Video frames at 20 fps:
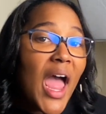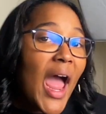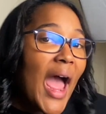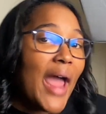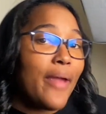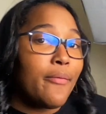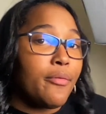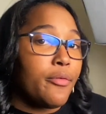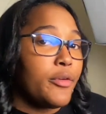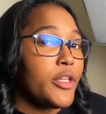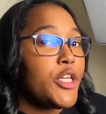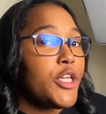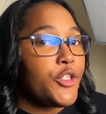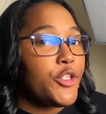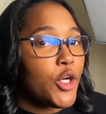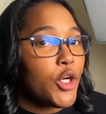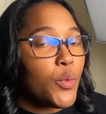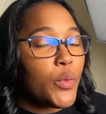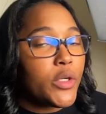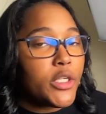I really
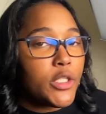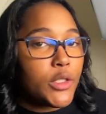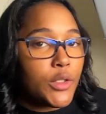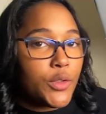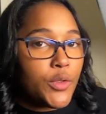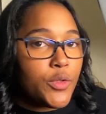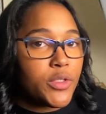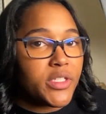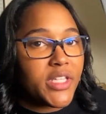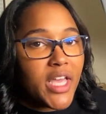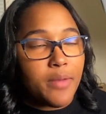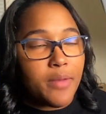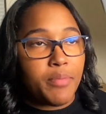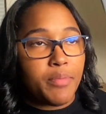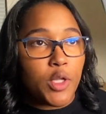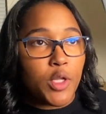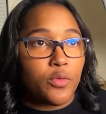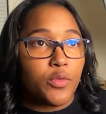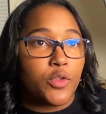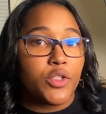don't want to lose that
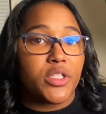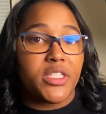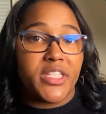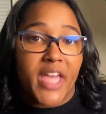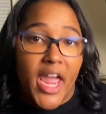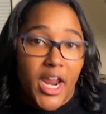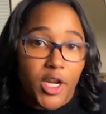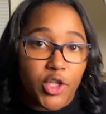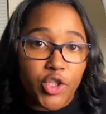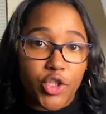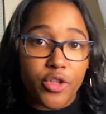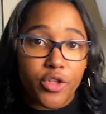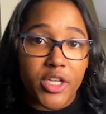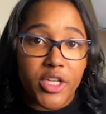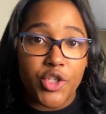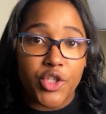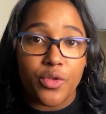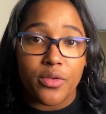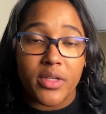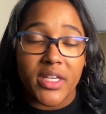beautiful texture
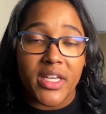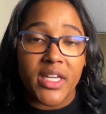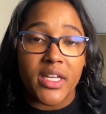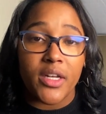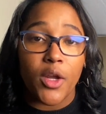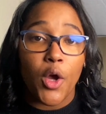that you get